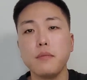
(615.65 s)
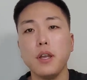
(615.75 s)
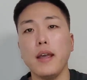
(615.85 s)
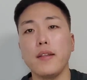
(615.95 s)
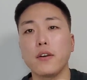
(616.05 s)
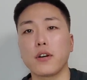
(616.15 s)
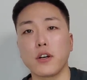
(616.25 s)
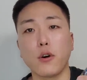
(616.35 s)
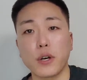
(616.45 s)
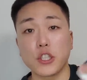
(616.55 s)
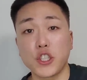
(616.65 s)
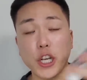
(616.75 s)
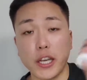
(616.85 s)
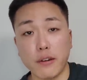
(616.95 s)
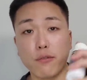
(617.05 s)
and then you're gonna go ahead and
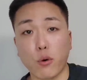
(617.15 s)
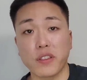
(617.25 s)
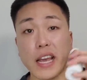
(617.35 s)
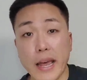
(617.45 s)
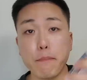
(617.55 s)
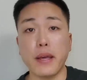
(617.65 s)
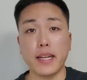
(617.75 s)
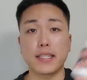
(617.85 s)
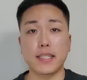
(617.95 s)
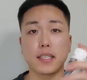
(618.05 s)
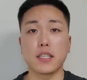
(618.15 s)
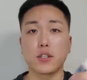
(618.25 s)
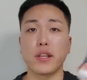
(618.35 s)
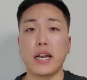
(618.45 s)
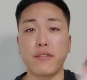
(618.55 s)
shake it for 10 minutes
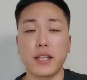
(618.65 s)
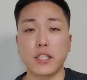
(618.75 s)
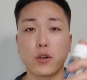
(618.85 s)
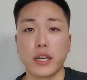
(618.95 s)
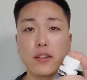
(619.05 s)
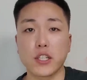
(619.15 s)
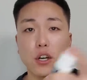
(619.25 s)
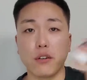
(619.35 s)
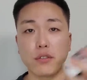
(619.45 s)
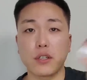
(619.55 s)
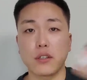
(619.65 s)
so that everything's gonna get dissolved.